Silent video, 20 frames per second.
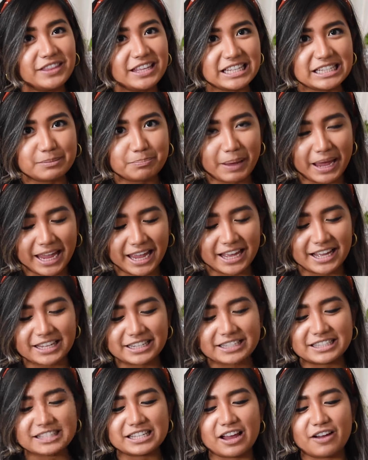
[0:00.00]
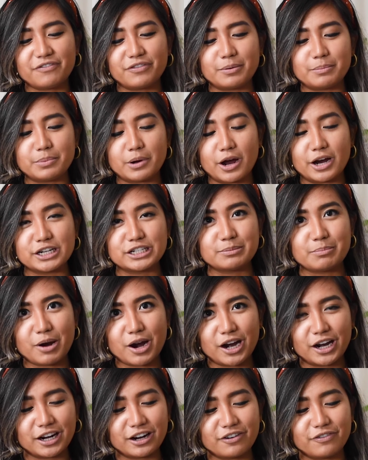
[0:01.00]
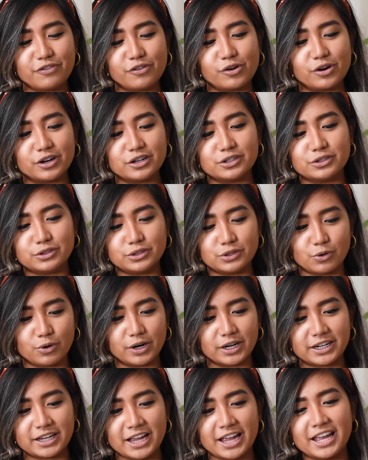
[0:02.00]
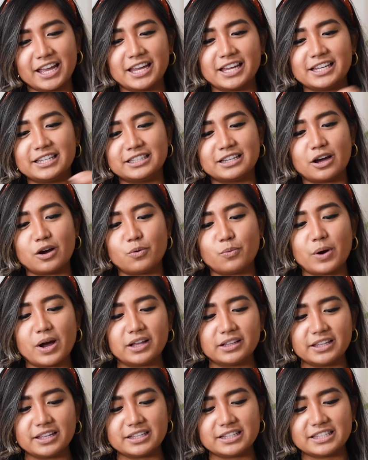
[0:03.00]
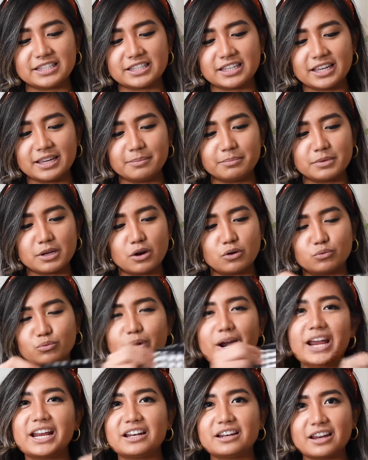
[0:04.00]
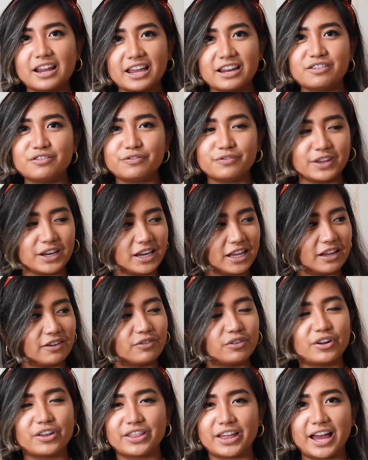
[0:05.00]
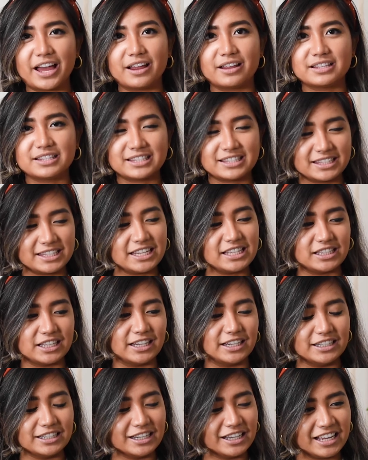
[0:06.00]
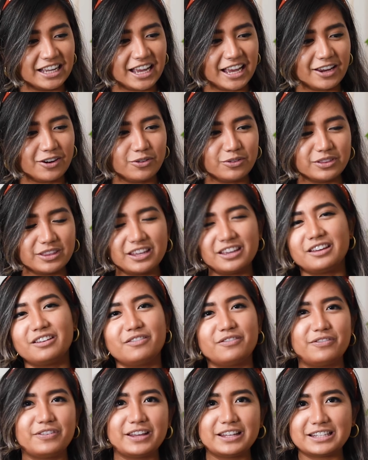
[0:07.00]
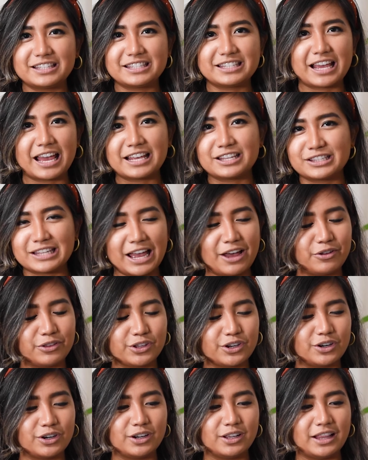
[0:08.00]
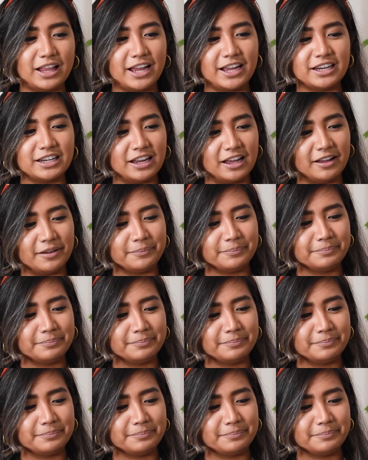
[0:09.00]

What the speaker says: these pants from Poshmark for New York, and while it seemed right and fitting for that season, I don't think it fits South Carolina.